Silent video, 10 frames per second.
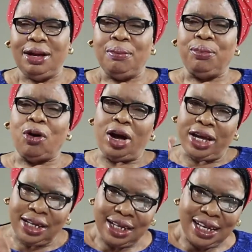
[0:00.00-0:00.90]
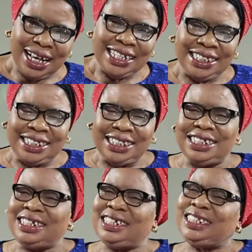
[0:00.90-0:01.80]
boy, this is
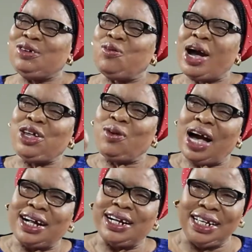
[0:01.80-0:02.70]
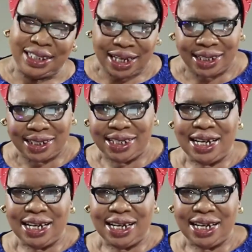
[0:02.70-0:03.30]
the reason why you are created.